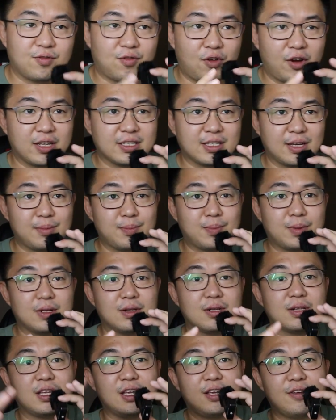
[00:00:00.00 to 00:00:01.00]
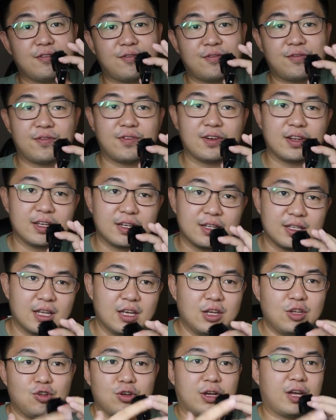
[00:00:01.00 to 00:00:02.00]
For example, if flood,
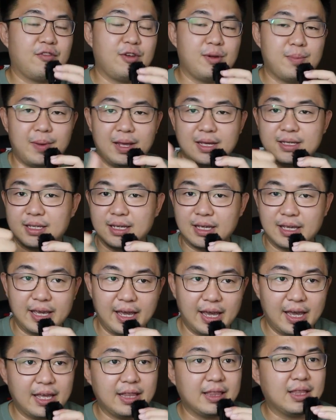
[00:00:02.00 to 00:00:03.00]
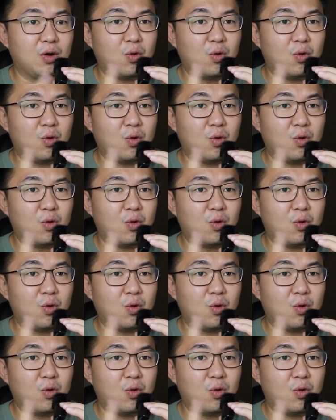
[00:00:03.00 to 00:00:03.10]
you can replace the gate,